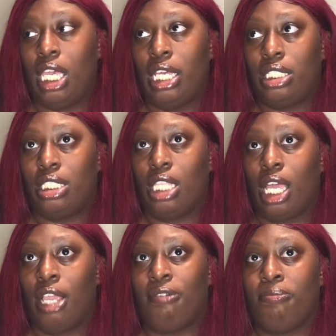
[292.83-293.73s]
it's
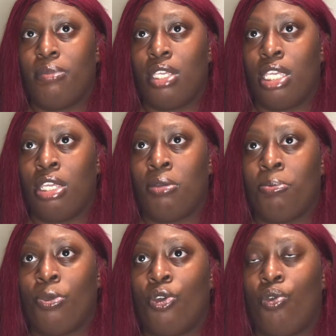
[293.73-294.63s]
like me,
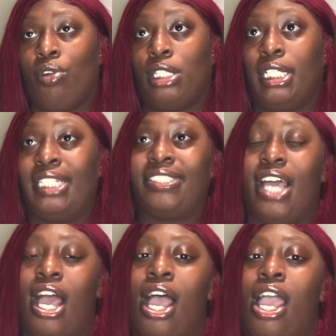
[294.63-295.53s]
because
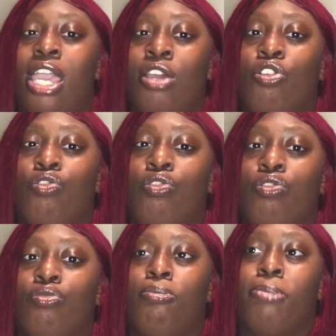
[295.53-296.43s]
I
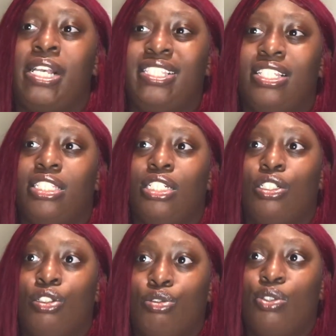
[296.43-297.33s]

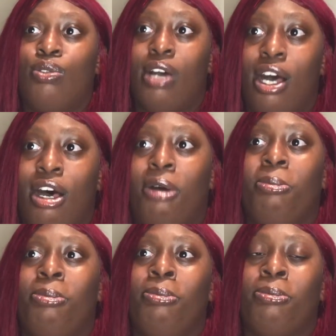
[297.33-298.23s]
basically grew
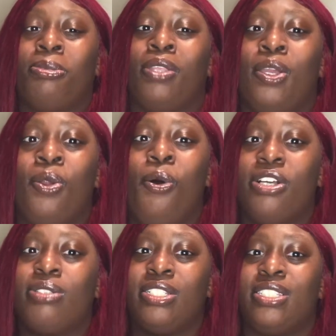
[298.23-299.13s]
up in
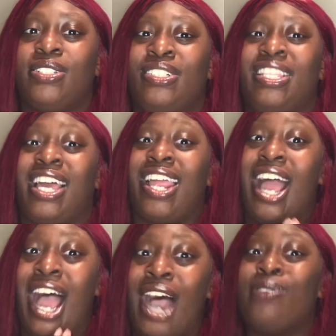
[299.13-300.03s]
horseman school, like,
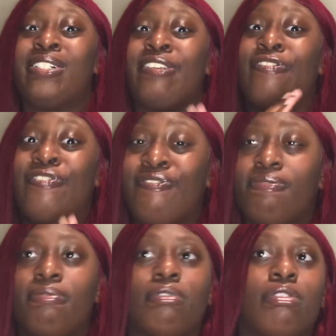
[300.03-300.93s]
I was
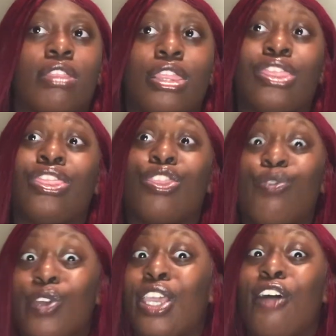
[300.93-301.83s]

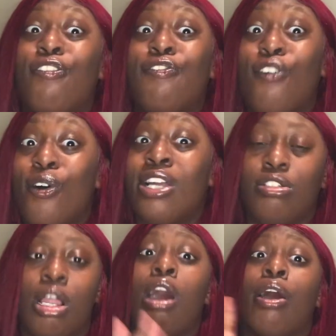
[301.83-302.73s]
3
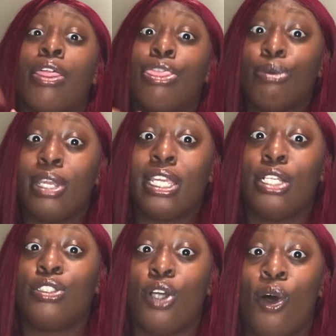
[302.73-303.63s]

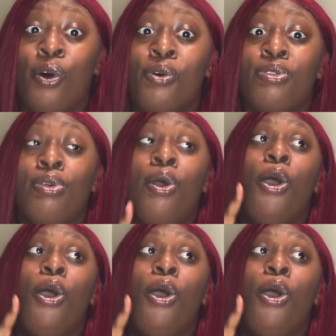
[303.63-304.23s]
years old